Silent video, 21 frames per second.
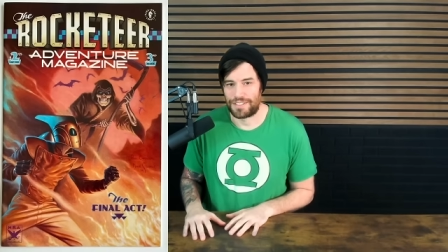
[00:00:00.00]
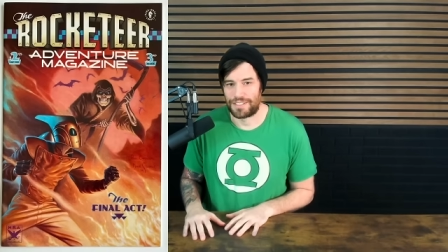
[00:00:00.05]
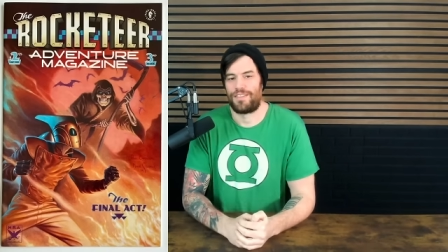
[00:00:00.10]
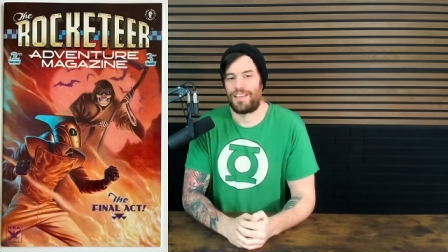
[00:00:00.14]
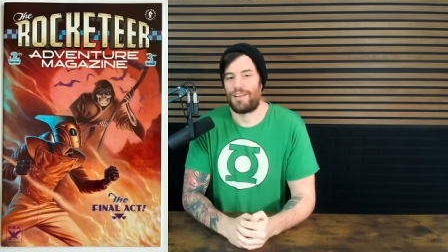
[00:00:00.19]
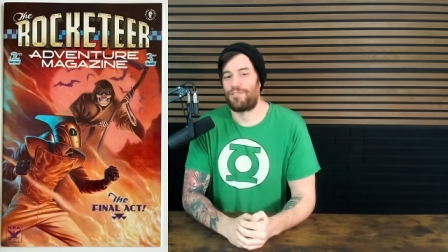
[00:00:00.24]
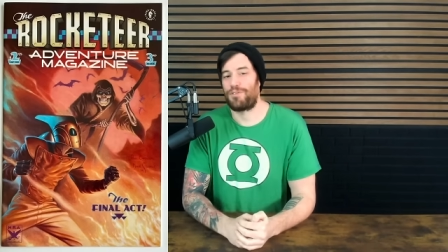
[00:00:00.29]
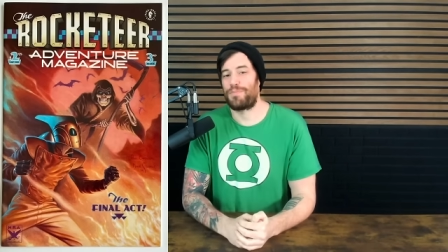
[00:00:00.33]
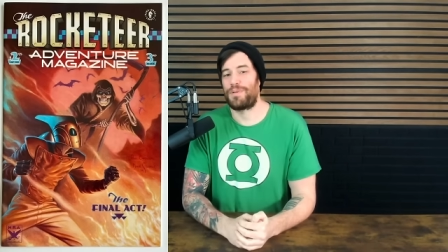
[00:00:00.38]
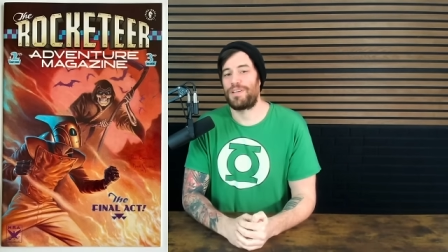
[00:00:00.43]

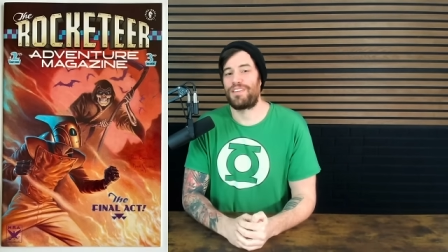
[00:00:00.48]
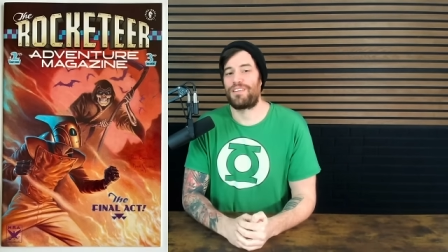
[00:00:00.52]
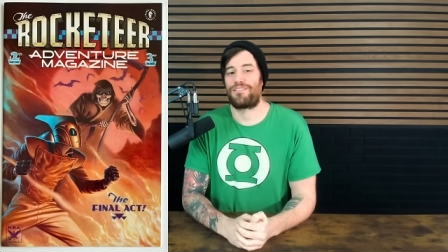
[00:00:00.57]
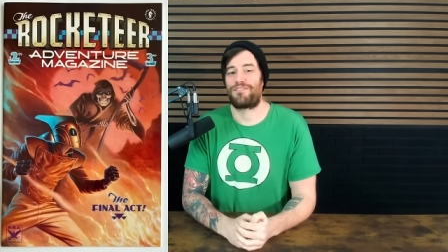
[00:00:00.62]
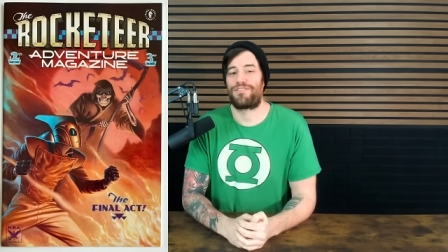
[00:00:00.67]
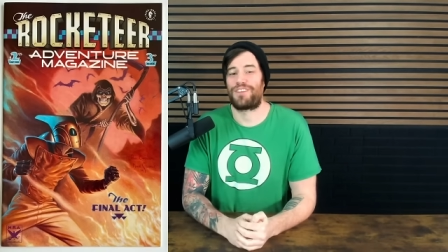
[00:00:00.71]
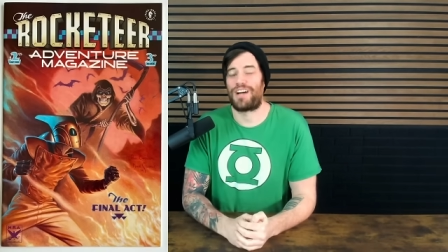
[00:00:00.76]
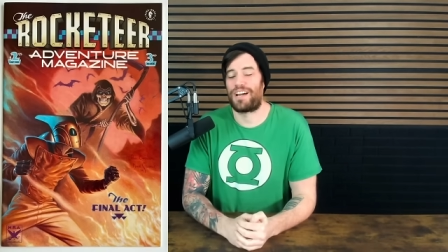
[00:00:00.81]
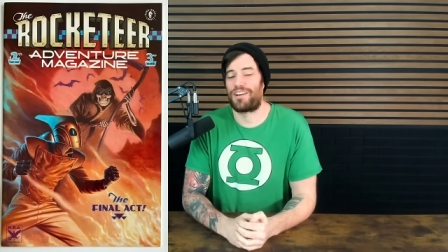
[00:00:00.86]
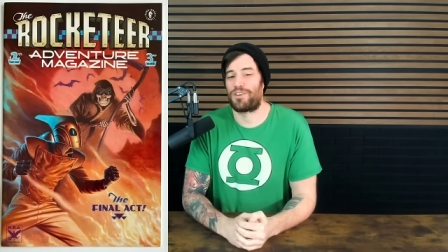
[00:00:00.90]
That would be the
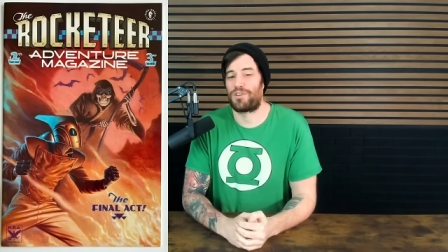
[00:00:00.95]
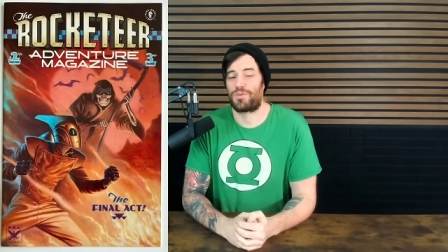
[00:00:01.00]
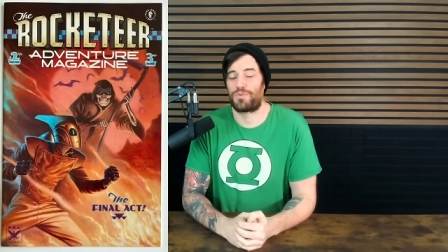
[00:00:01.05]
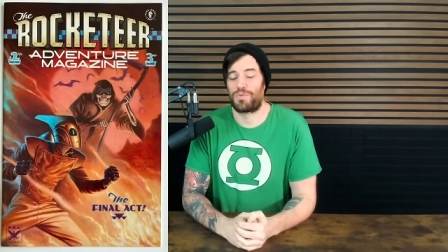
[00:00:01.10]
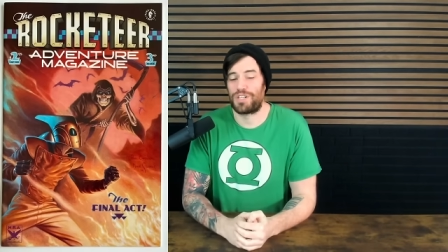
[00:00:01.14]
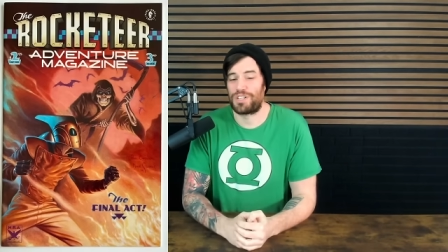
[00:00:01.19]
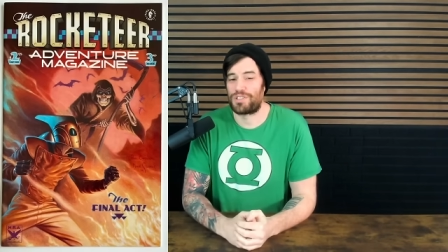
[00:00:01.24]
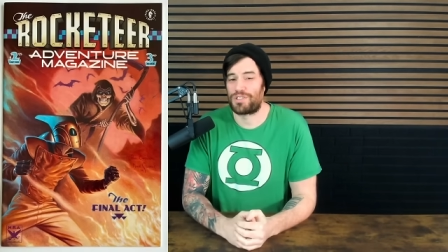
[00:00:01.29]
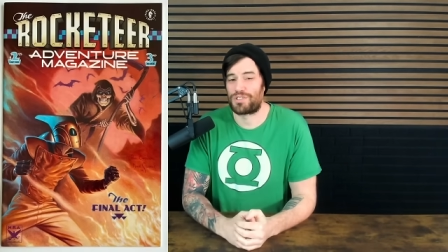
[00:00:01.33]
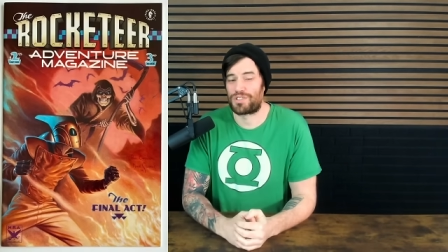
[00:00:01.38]
final
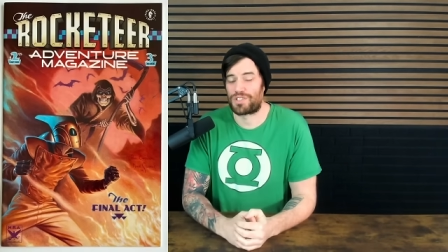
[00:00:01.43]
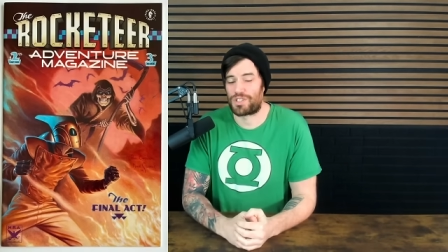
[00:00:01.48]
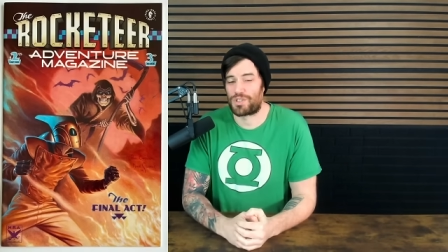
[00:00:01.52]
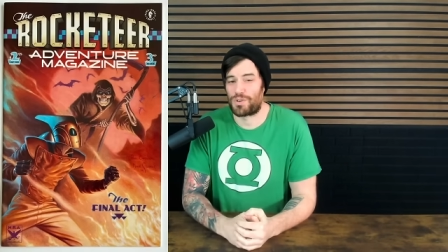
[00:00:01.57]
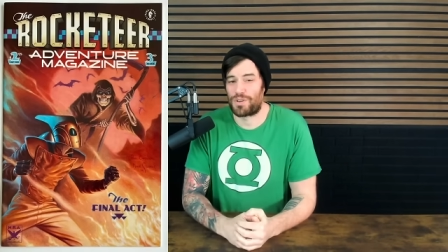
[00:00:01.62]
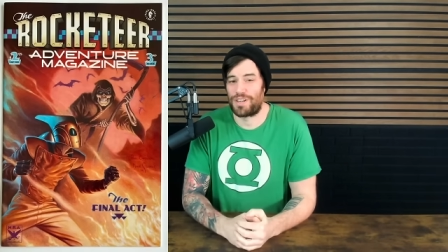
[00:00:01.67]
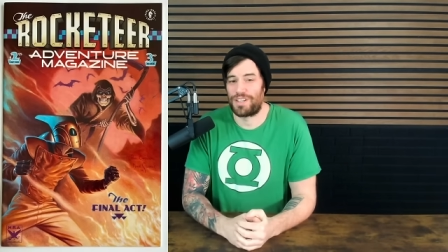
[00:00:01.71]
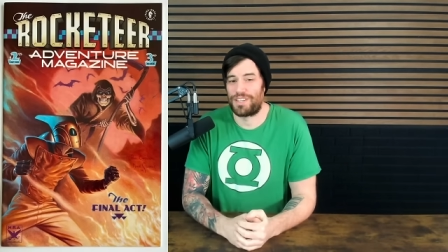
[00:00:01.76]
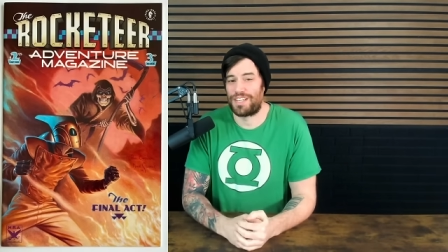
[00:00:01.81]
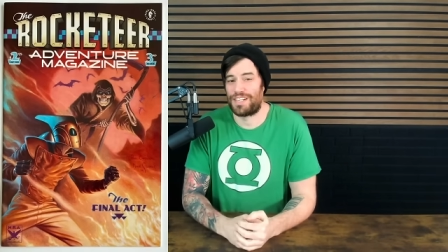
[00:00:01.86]
original
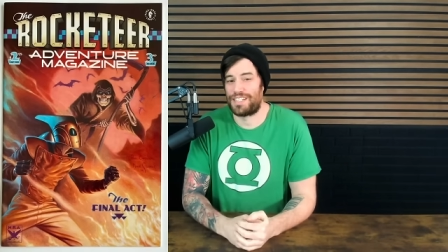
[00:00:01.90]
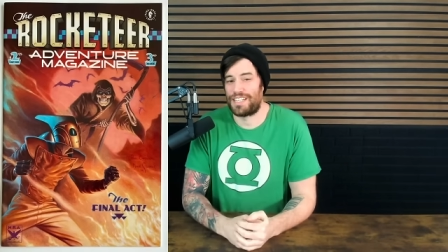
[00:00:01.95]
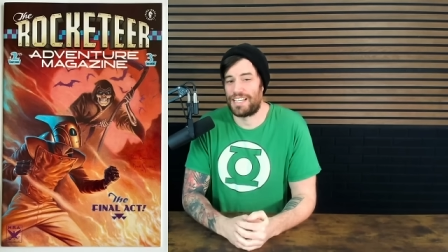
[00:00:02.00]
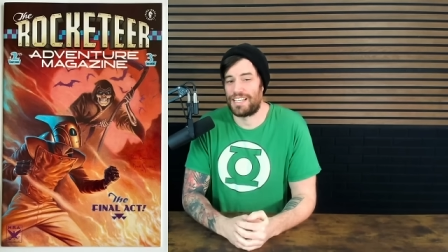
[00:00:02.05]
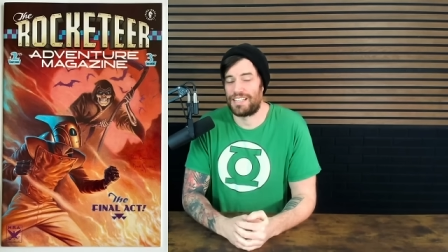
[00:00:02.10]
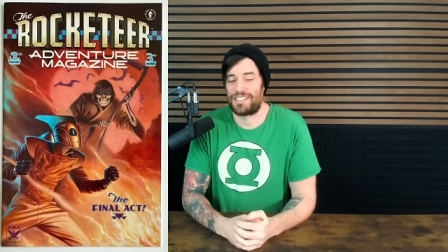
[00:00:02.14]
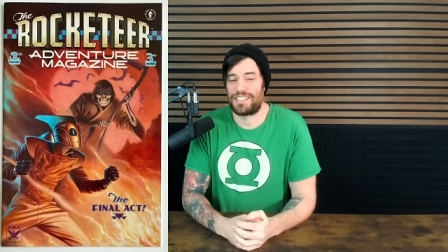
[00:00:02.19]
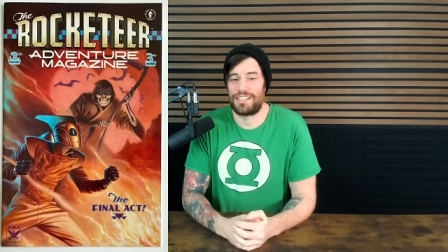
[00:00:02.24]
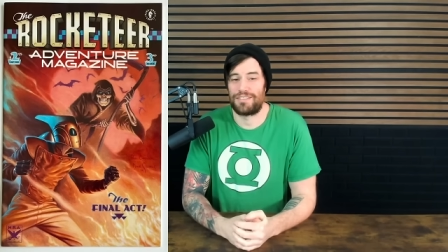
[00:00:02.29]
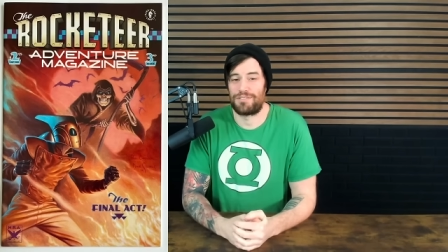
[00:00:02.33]
story that
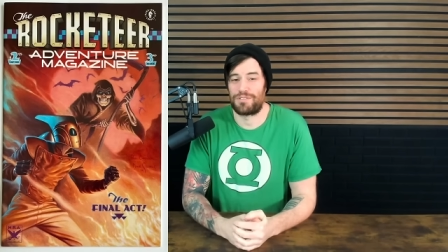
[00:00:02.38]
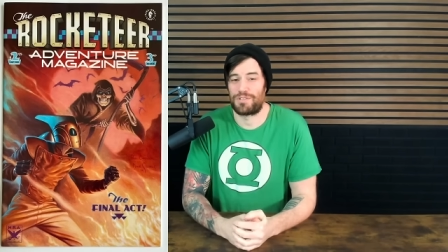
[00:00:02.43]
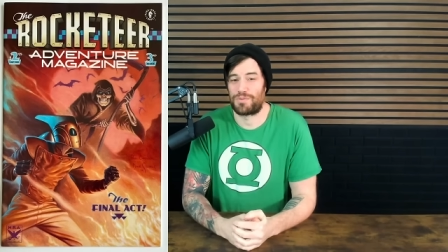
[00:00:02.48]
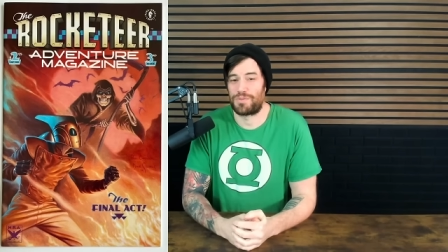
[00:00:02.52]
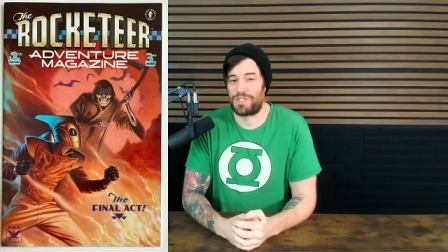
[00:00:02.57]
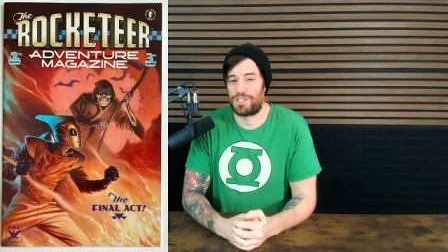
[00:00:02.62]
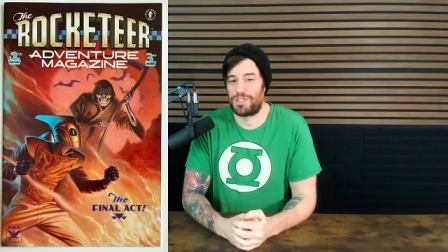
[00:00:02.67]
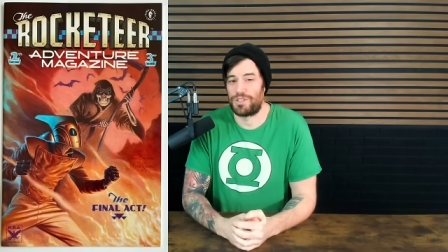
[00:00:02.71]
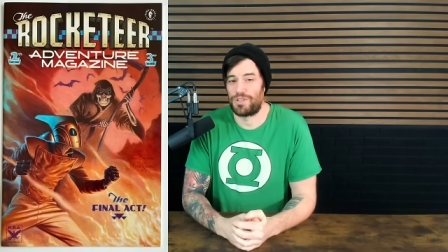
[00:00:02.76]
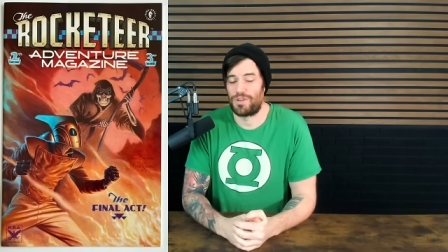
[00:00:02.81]
Dave Stevens
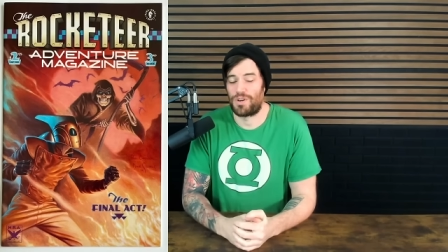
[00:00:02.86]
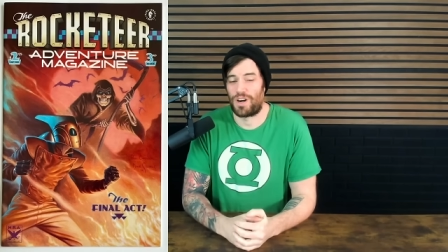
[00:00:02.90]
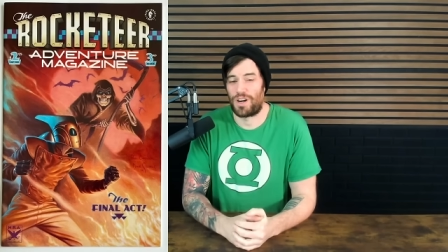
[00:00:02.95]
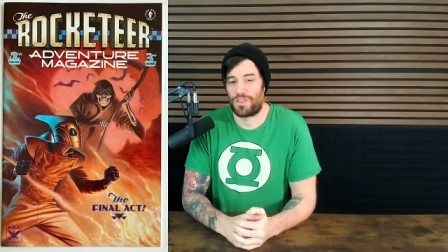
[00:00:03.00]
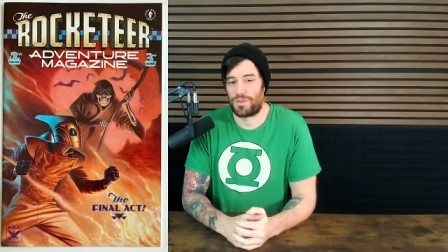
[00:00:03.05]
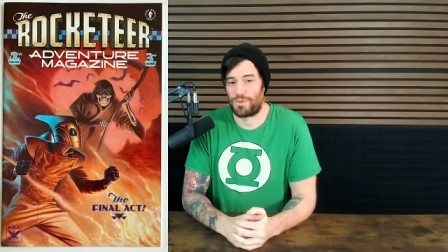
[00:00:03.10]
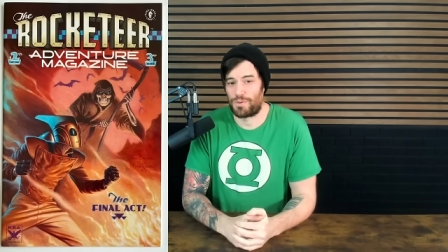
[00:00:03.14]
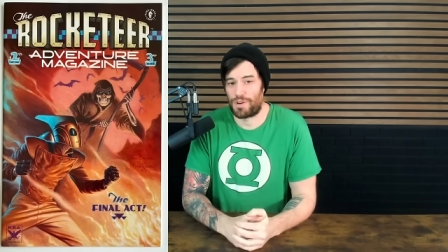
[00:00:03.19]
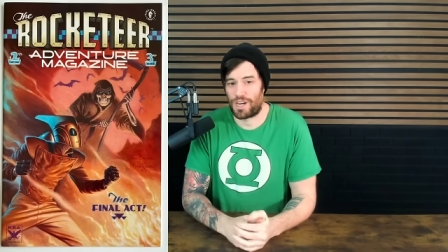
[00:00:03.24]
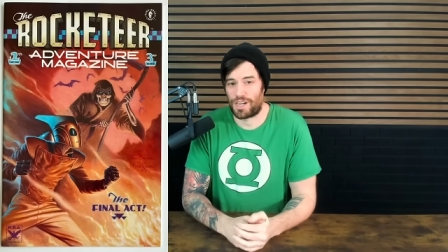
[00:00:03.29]
would do
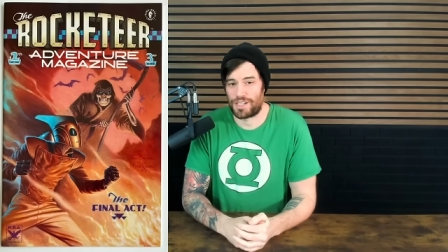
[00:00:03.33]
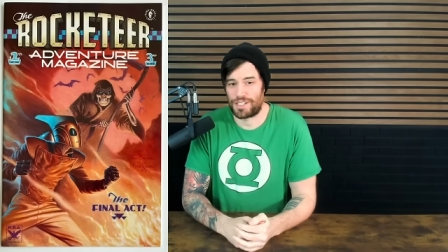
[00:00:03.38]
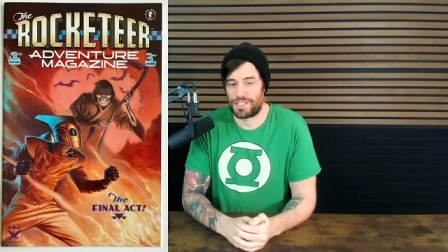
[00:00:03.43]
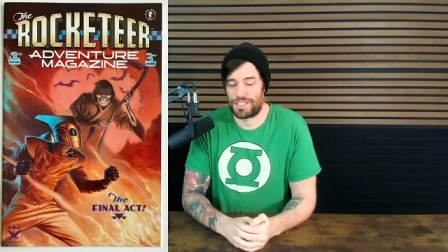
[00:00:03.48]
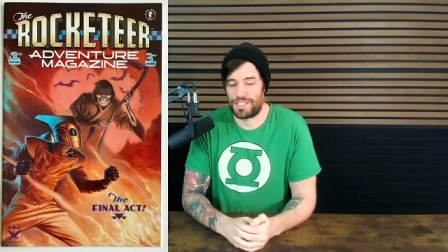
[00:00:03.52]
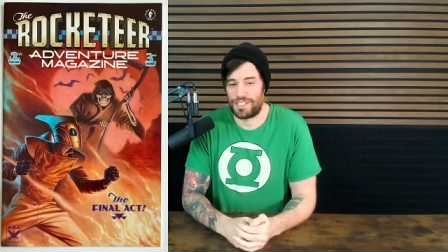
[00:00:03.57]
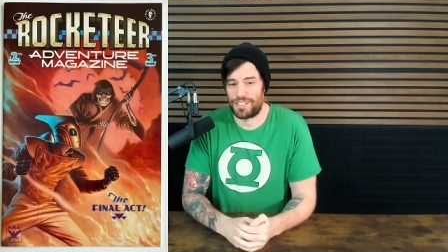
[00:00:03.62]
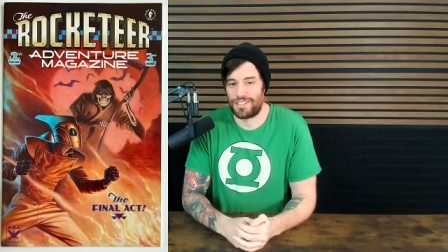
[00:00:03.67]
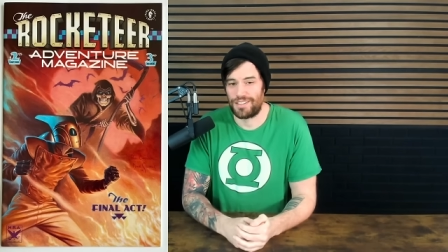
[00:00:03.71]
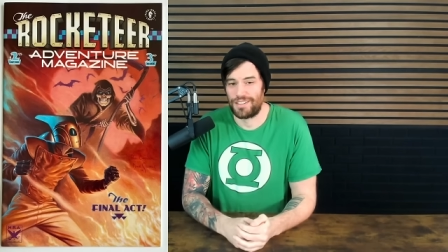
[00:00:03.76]
on The
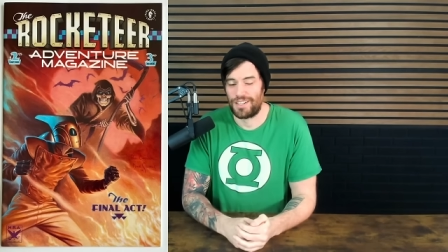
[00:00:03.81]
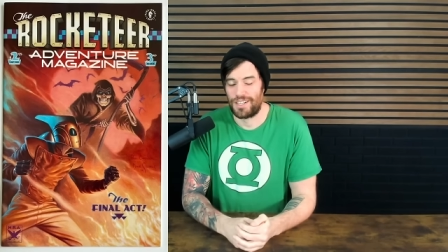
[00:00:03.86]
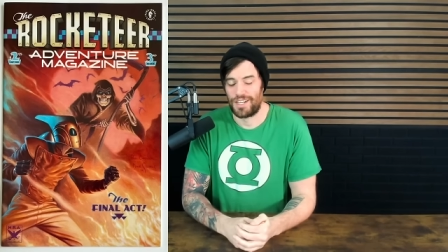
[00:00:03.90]
Rocketeer.